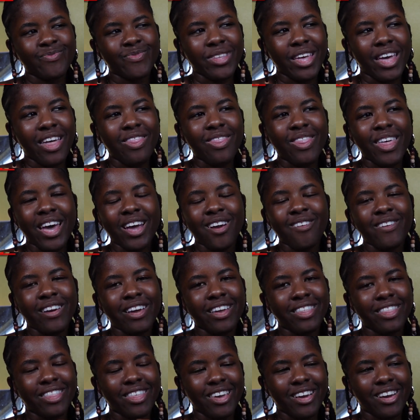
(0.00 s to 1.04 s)
And that
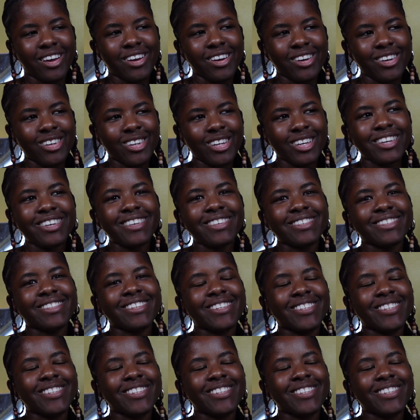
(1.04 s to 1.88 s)
right there is the